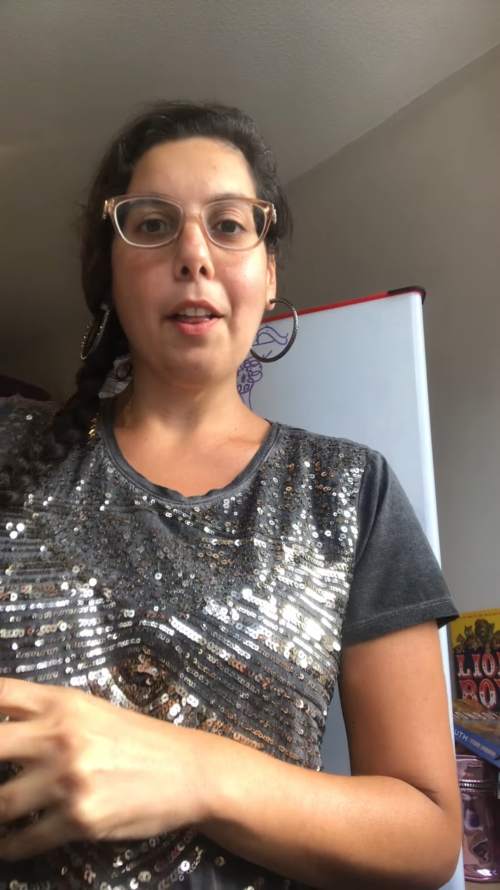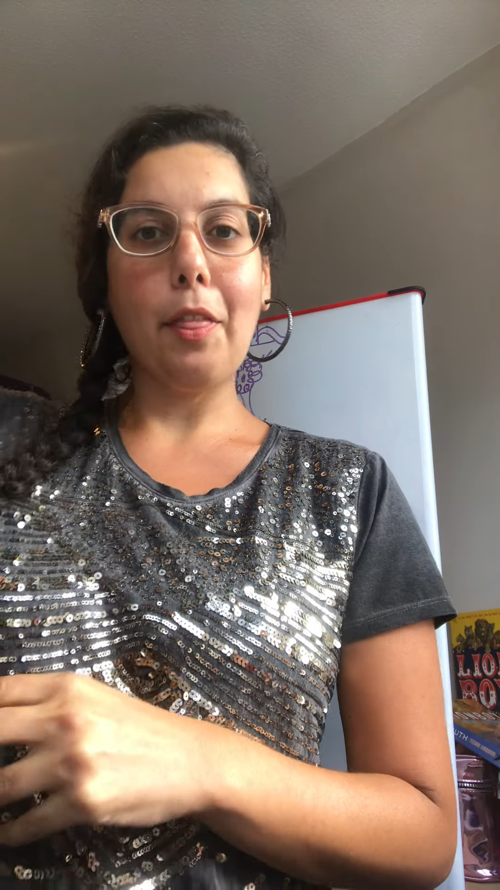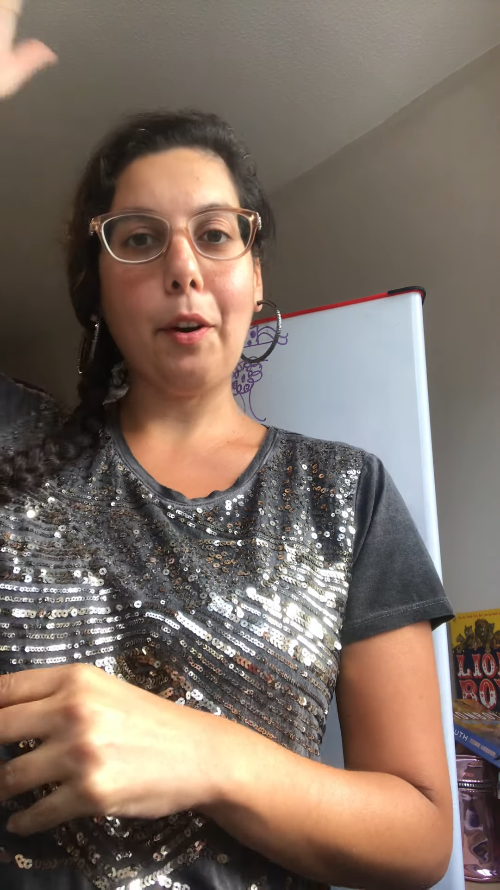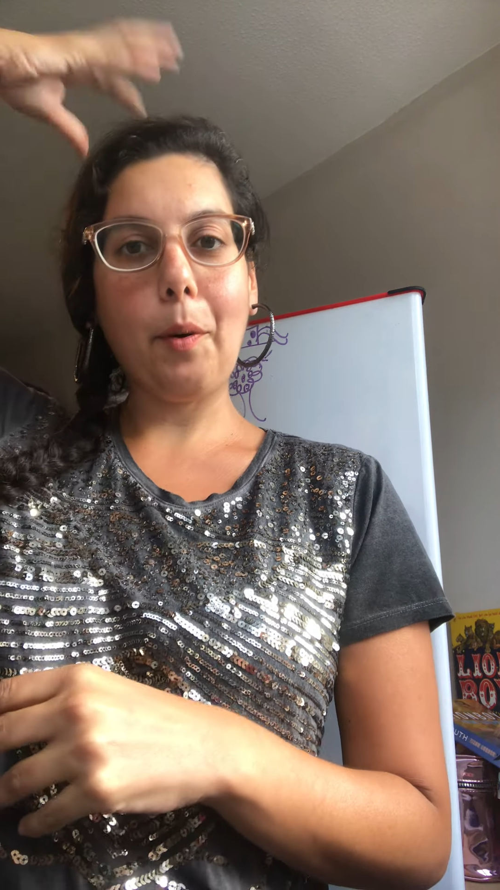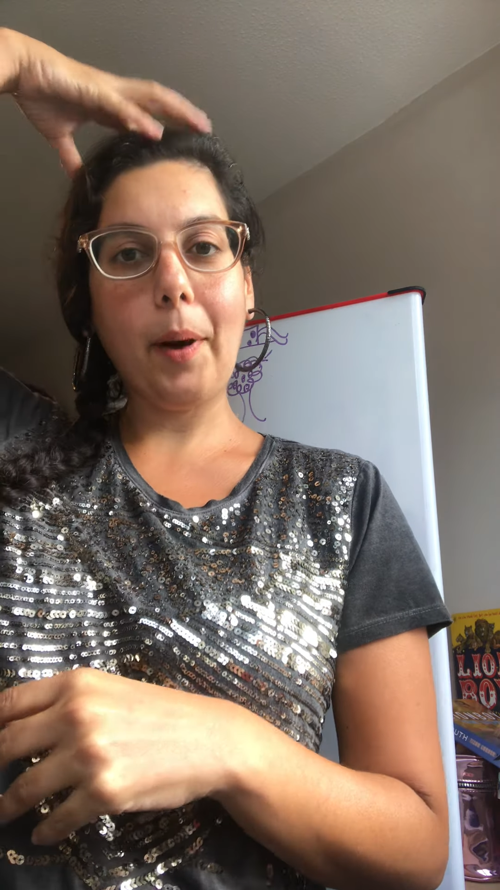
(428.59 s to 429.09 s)

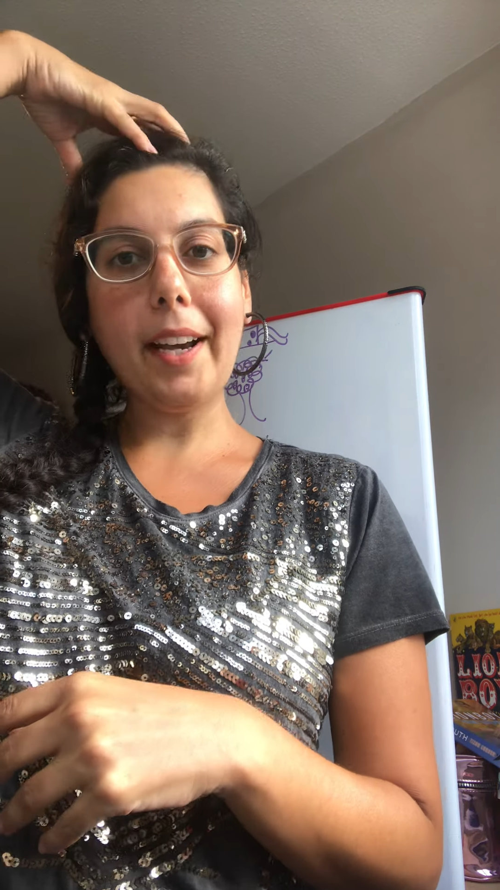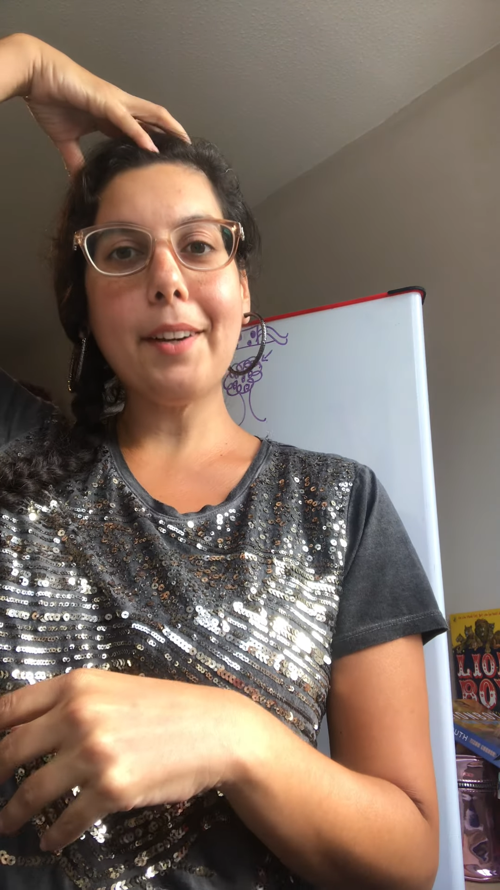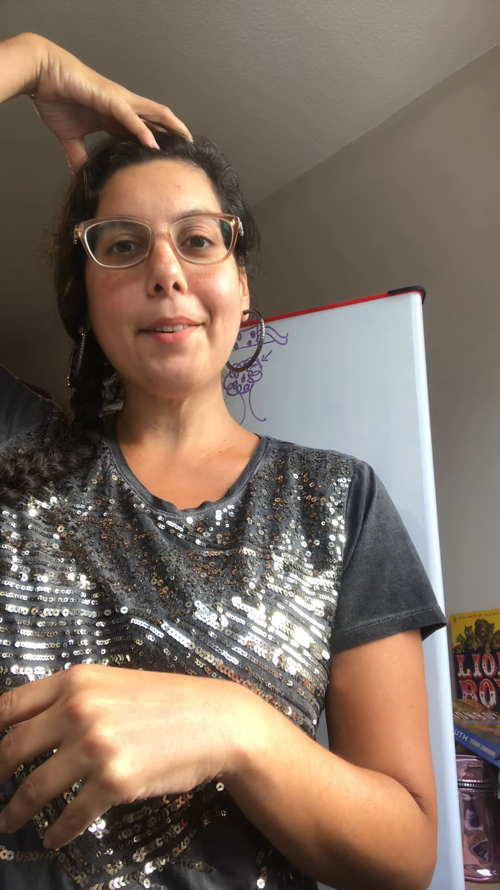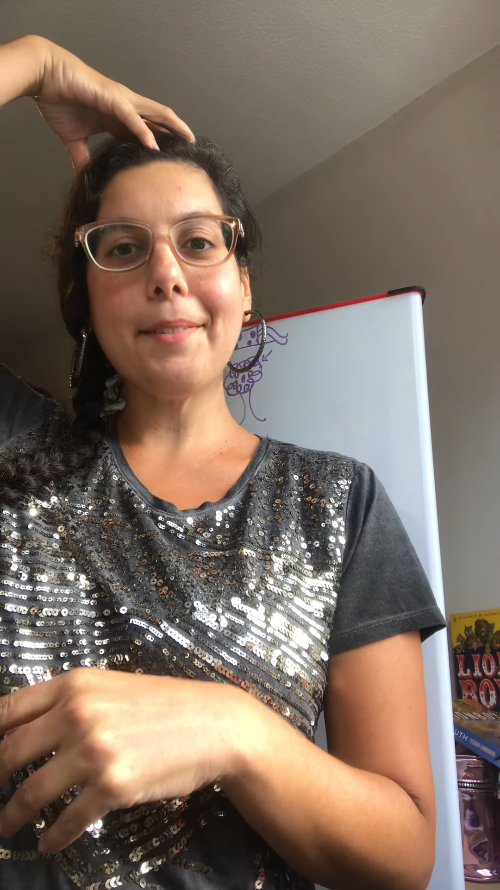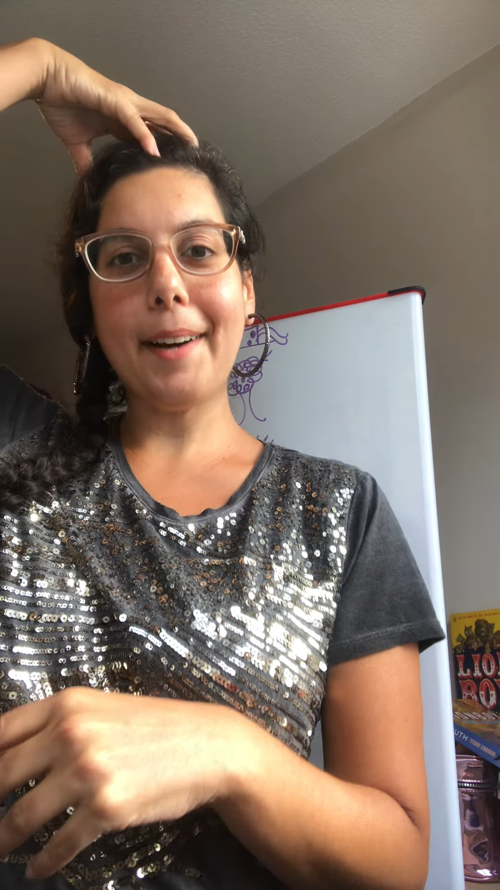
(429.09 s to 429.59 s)
The
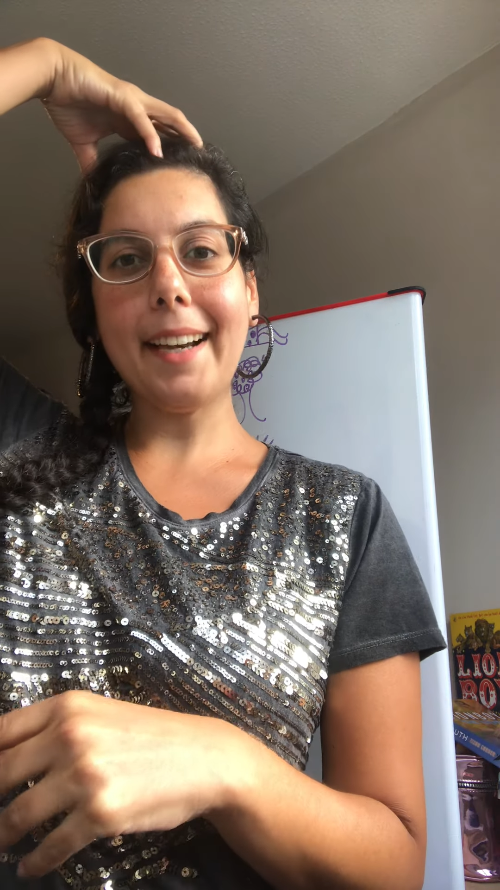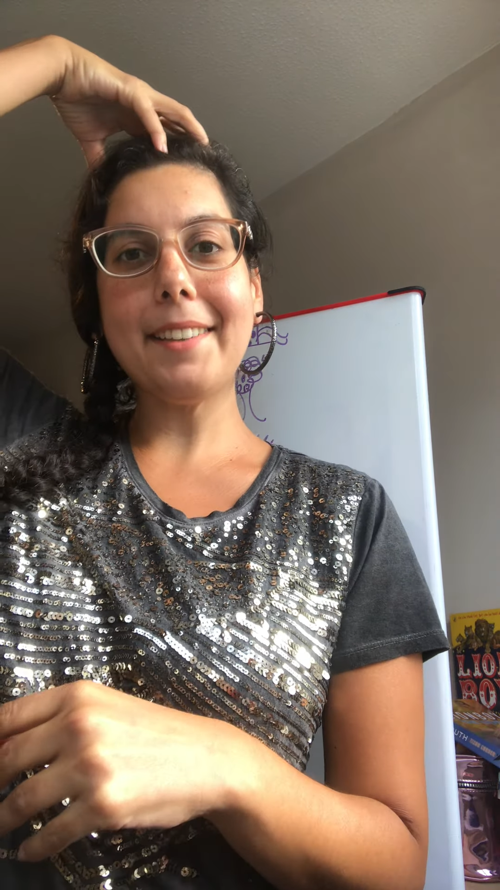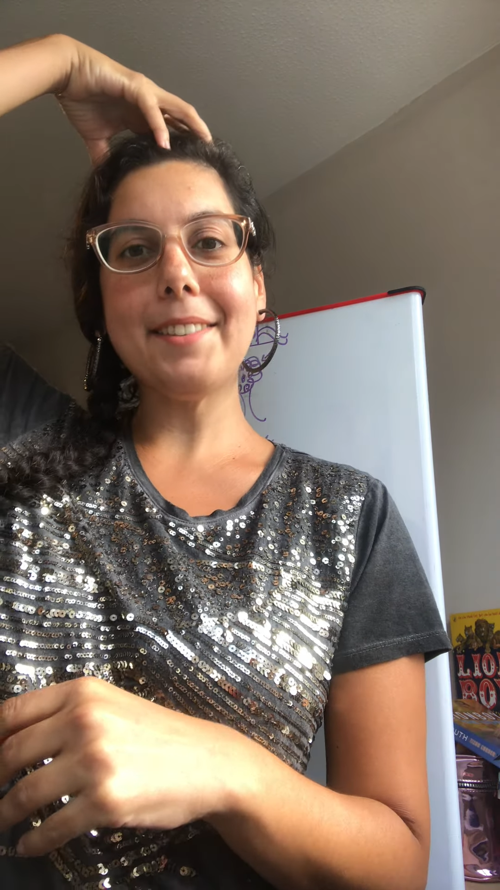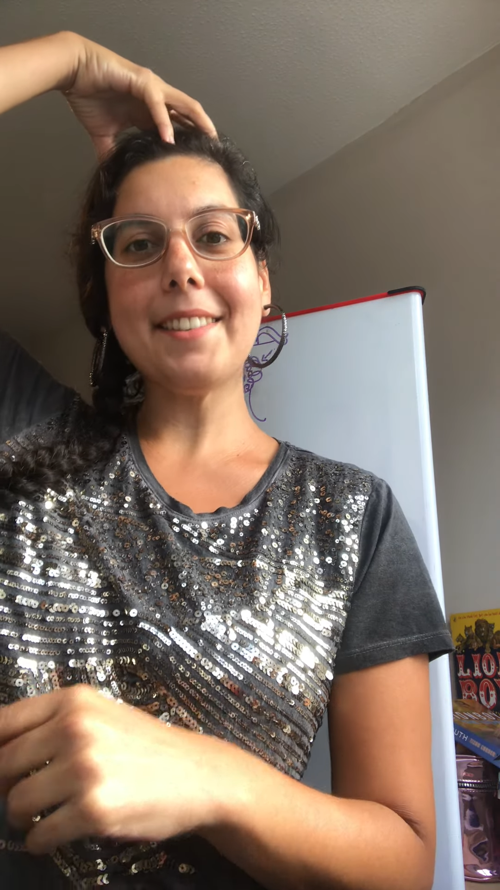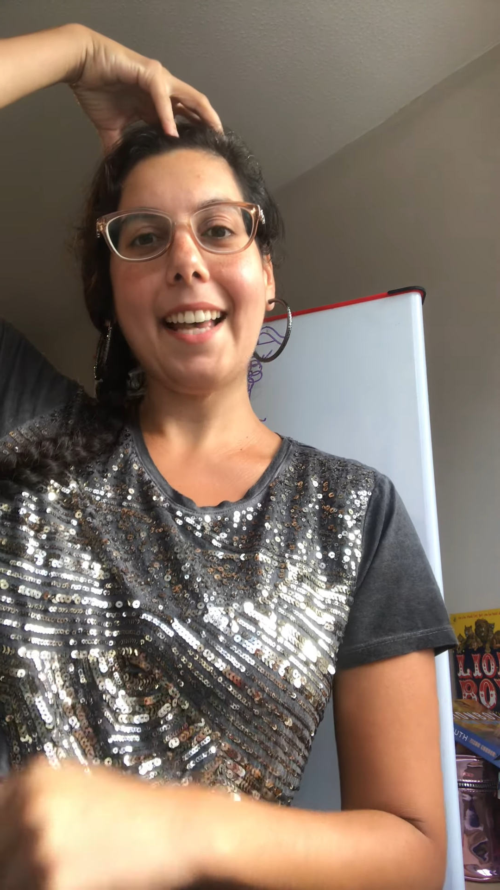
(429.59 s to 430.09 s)
Quangle
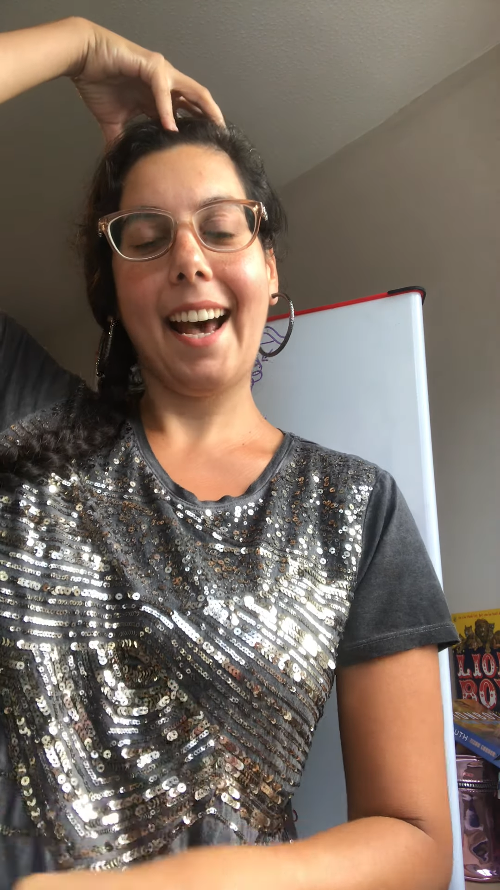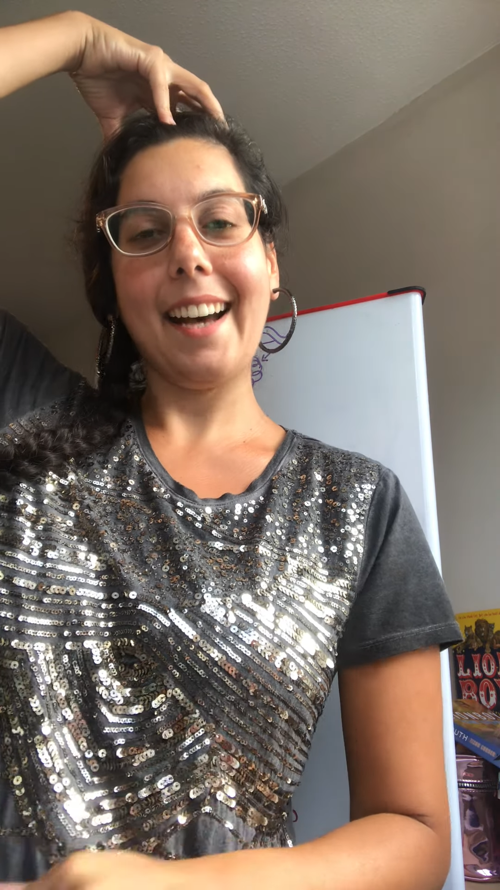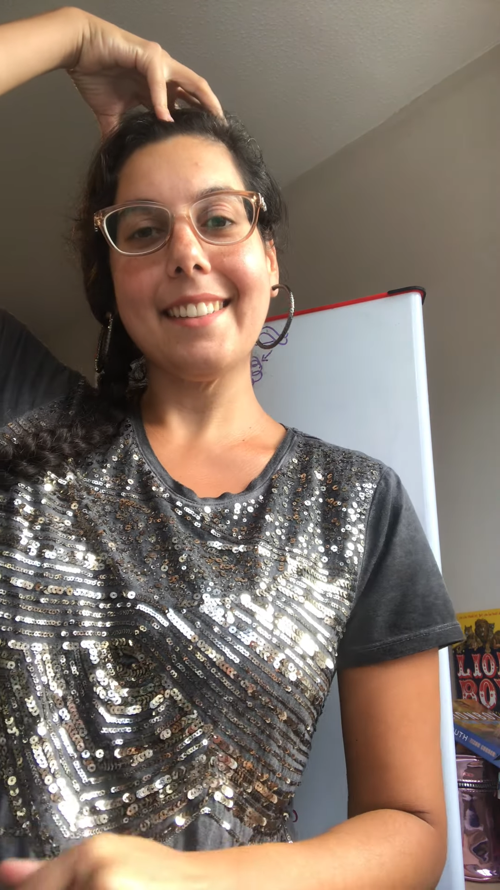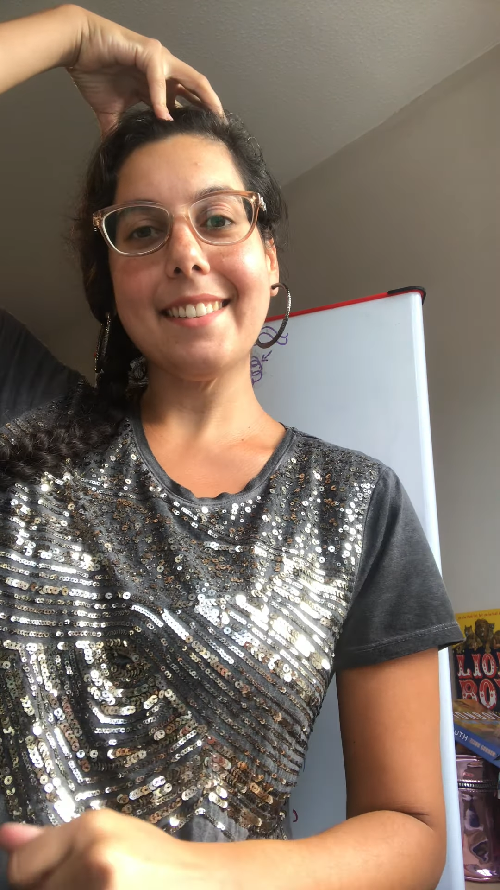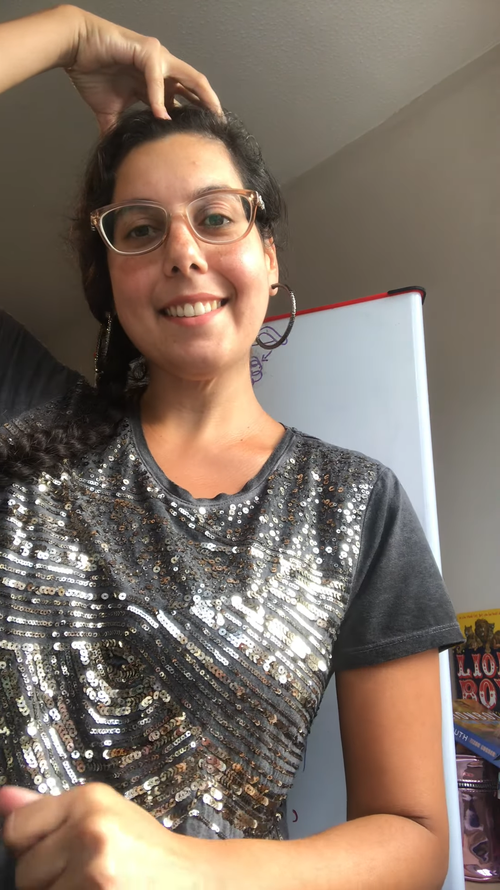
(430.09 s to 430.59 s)
Wangle's
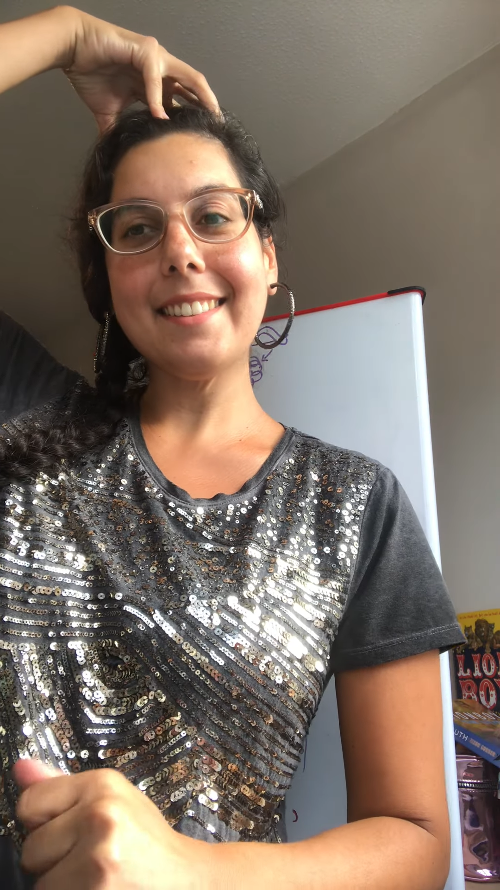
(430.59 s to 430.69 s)
hat.